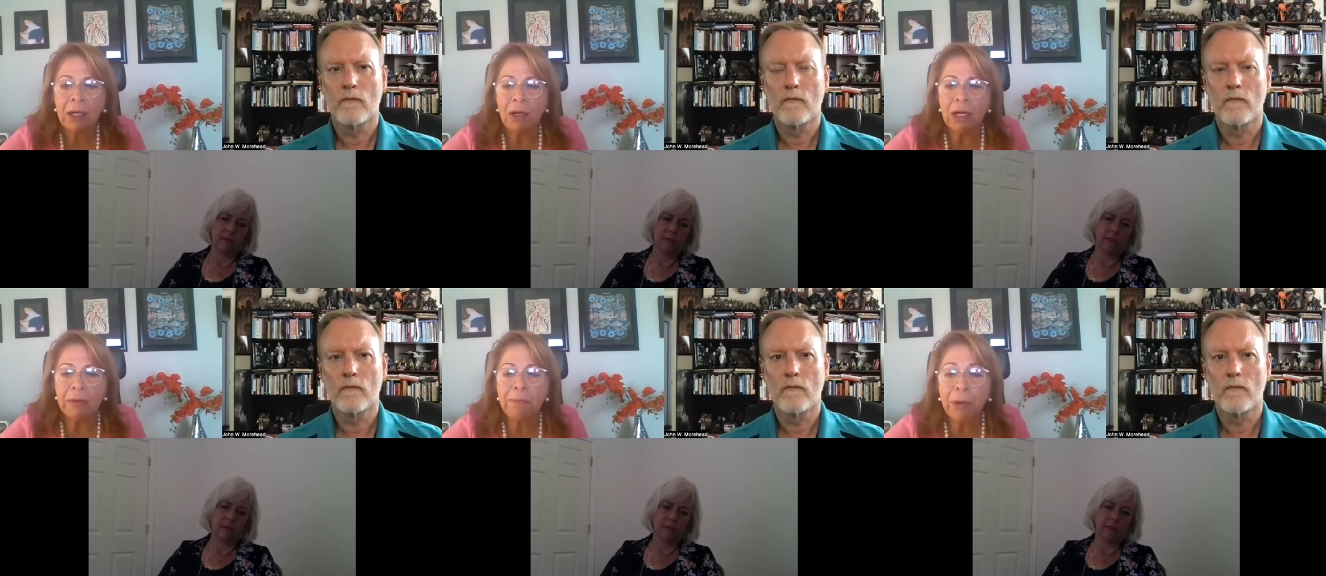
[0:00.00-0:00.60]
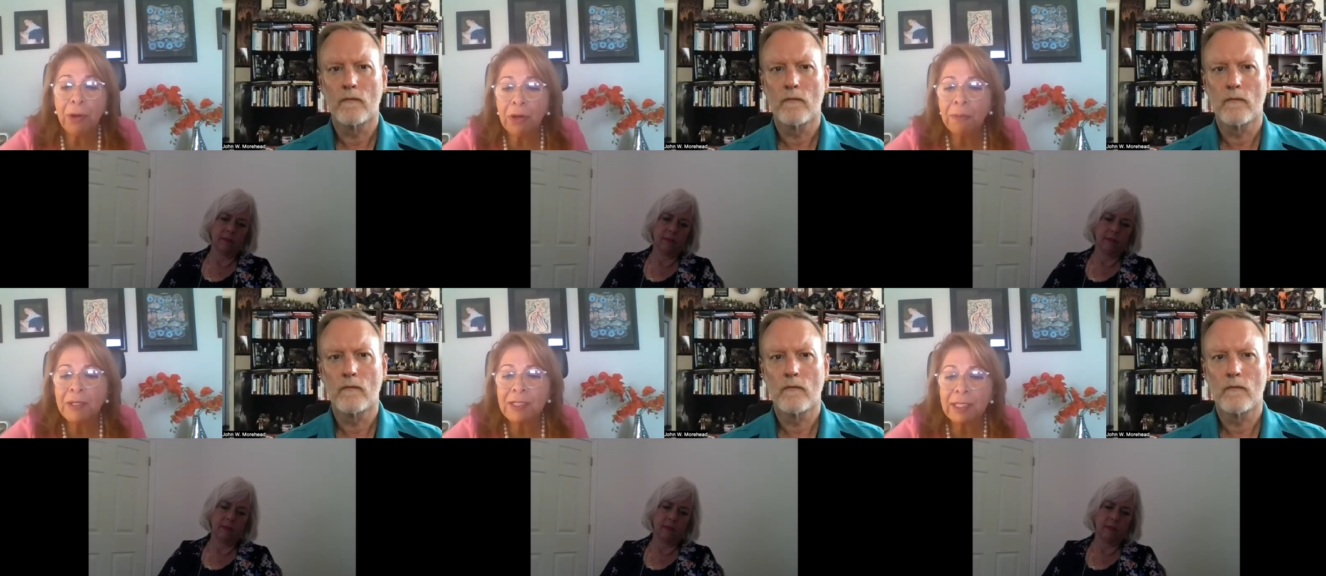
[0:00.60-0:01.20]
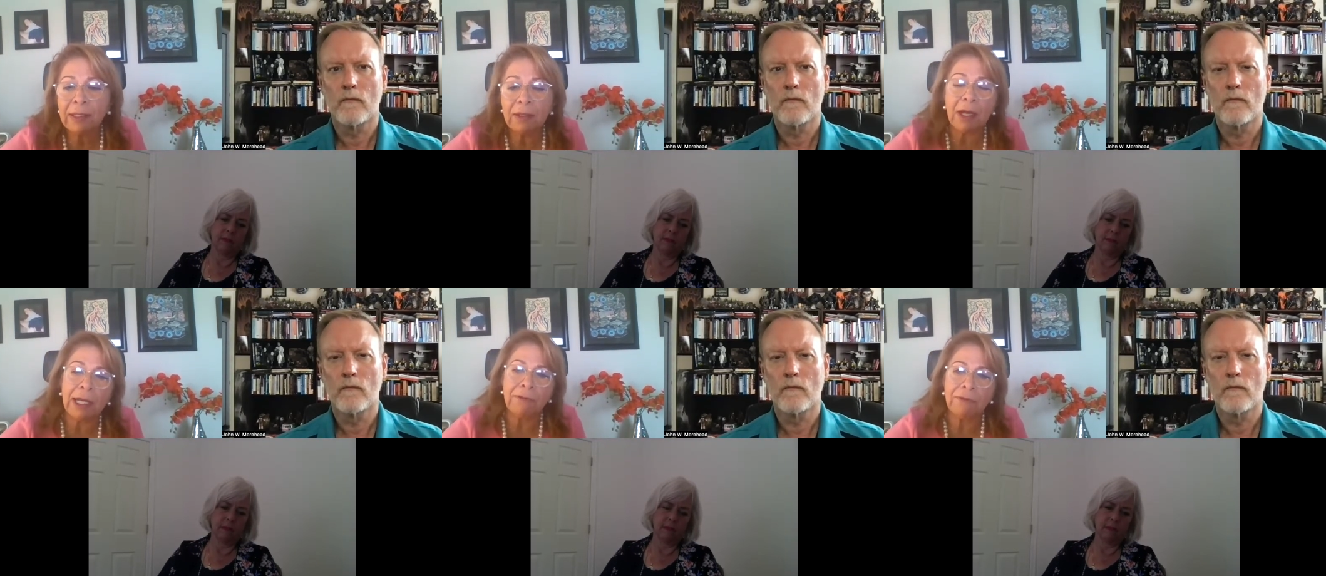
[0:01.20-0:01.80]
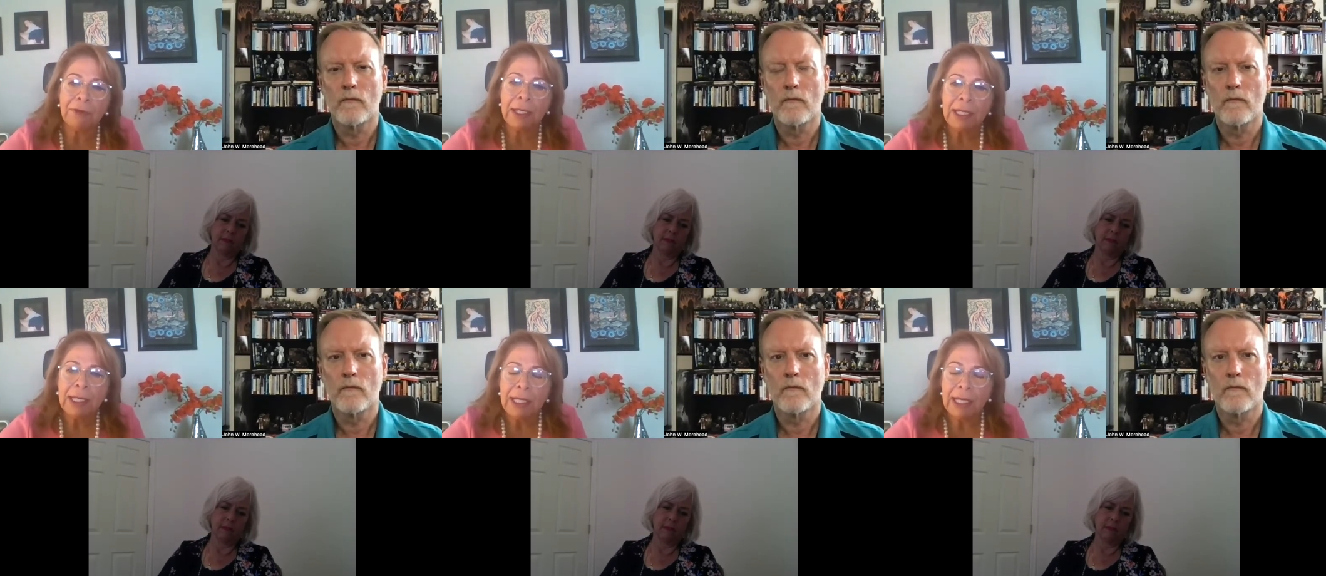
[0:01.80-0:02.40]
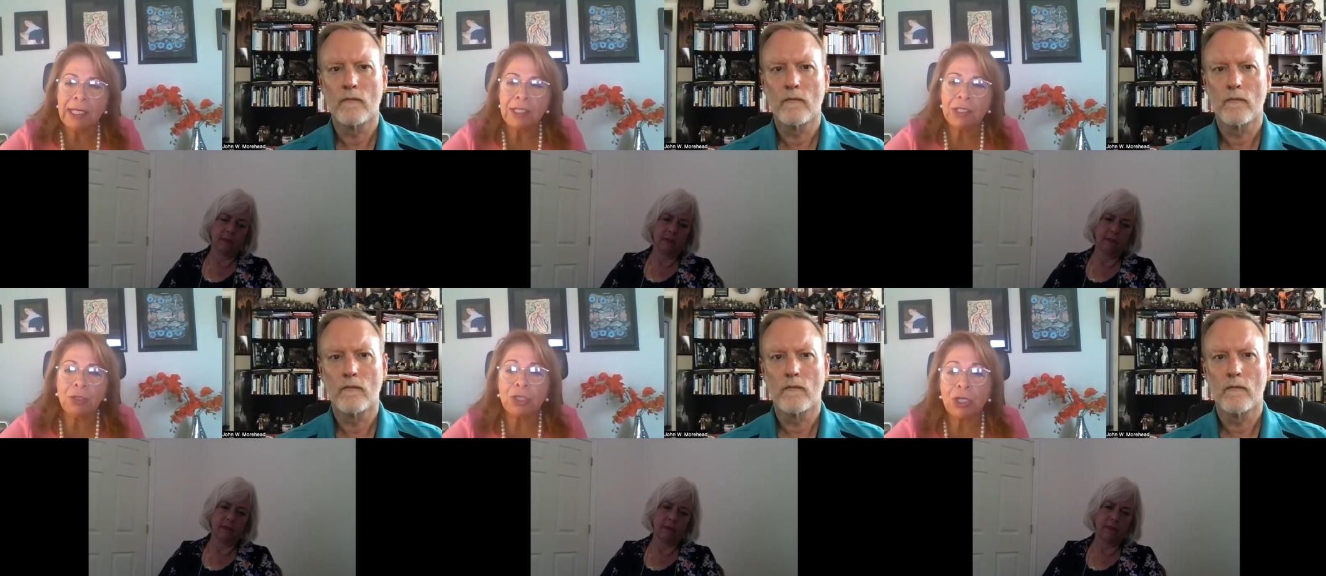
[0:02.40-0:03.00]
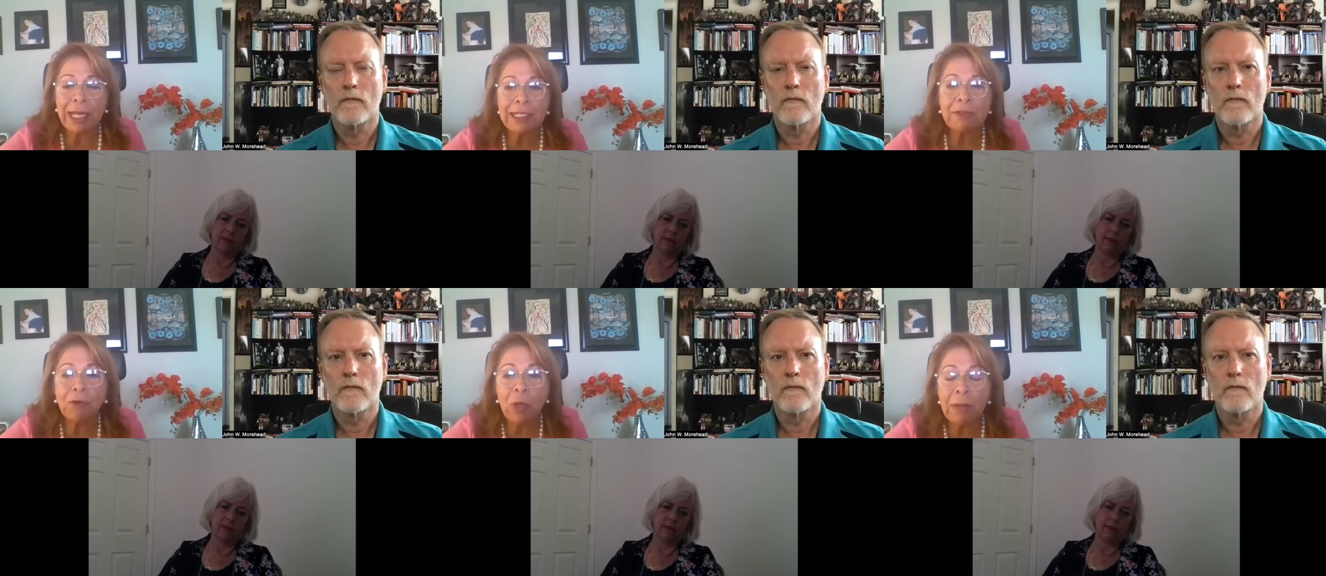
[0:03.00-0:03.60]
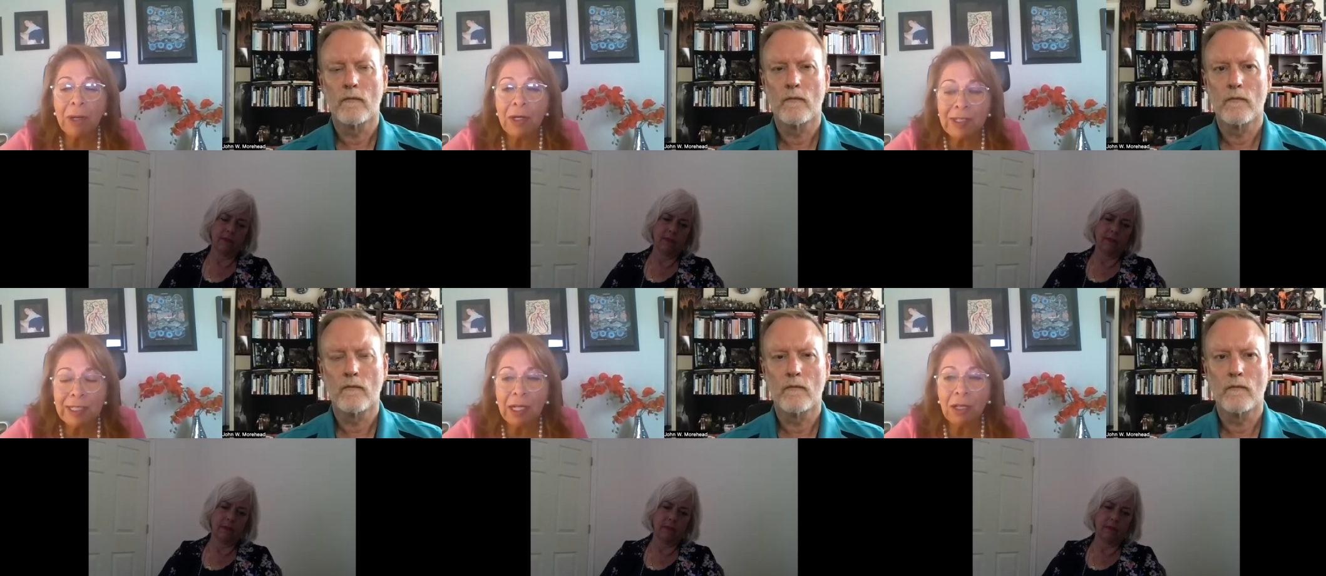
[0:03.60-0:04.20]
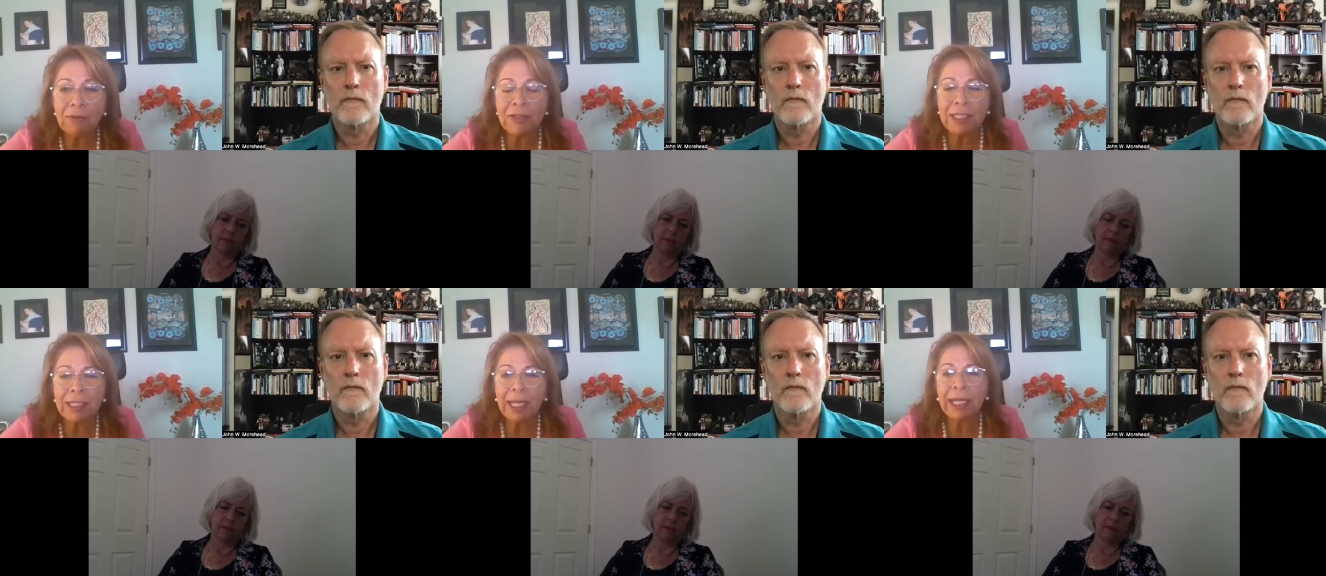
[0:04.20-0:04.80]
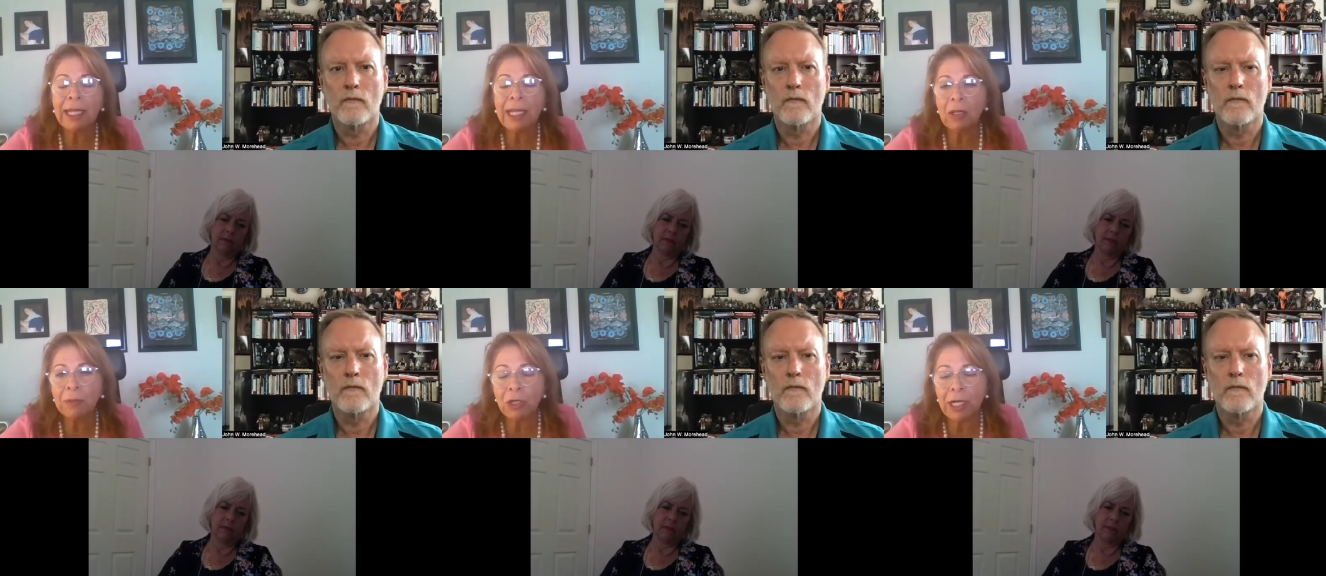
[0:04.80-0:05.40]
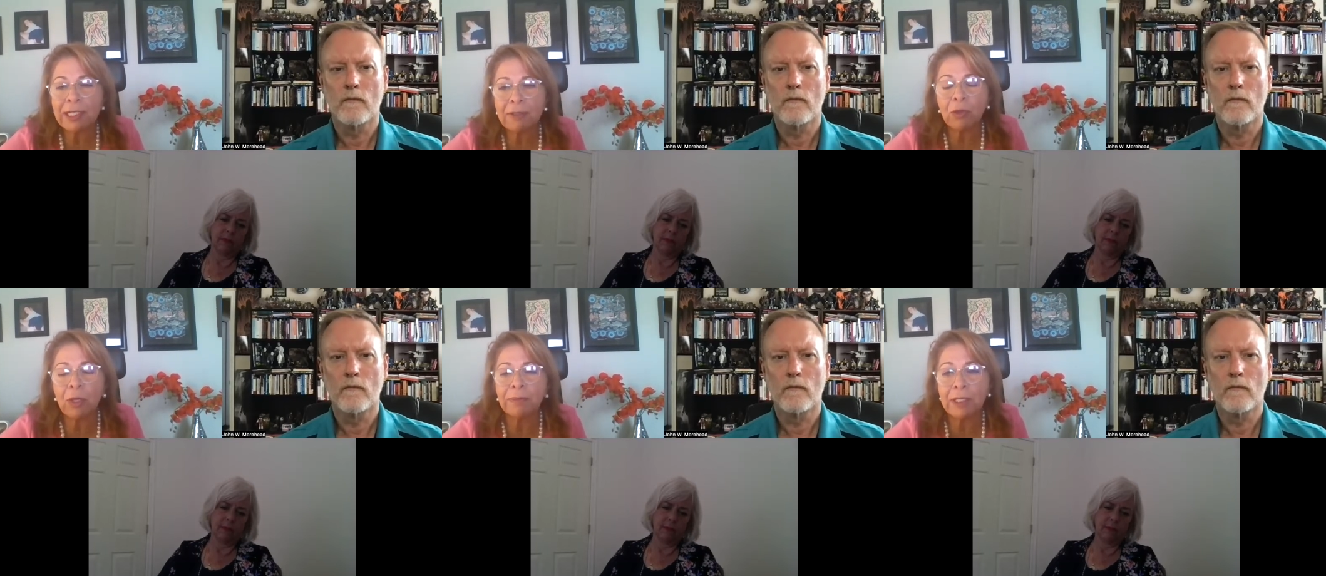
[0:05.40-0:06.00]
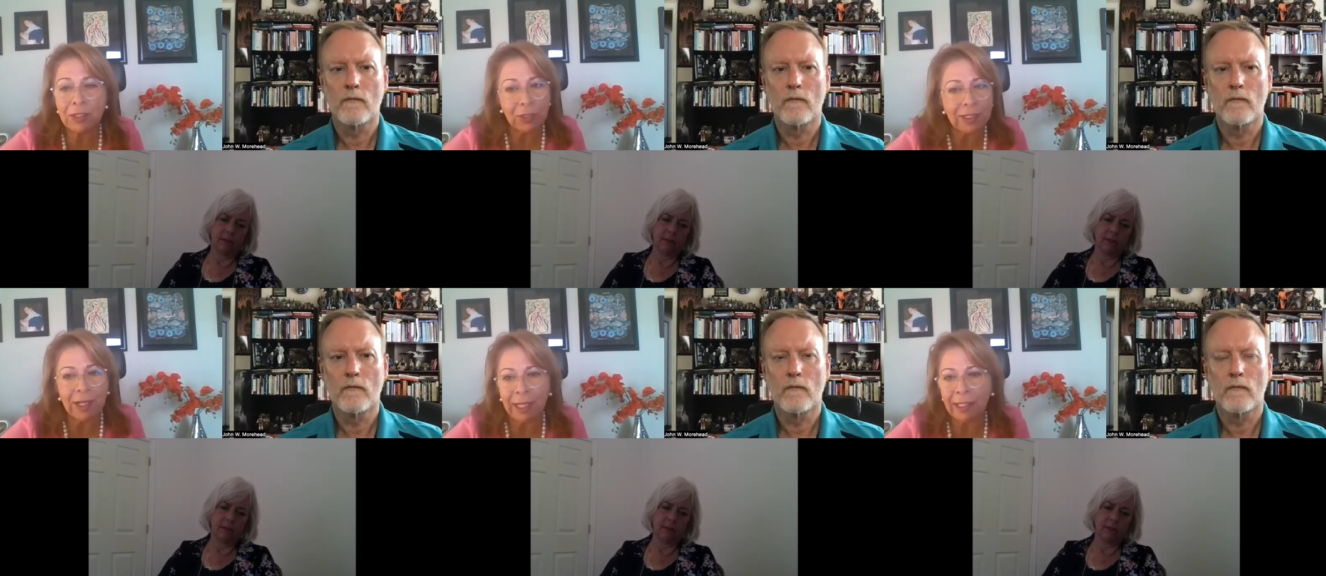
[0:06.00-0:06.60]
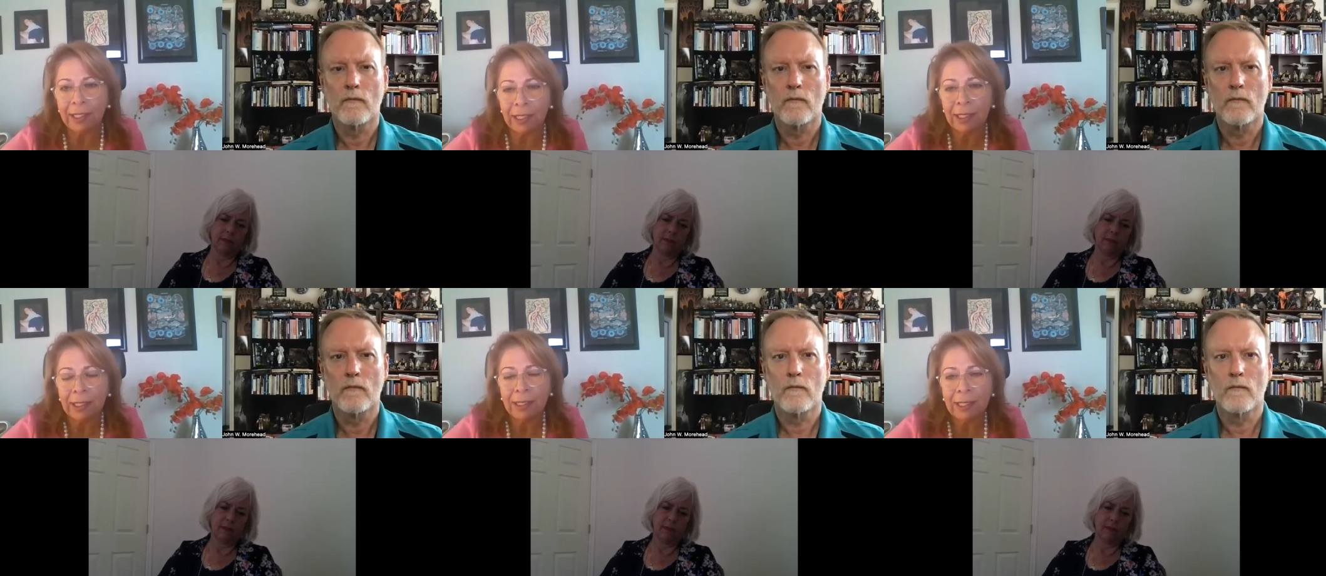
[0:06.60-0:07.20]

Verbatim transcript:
Speaker 1: Our purpose in life is to transform ourselves and help transform the society,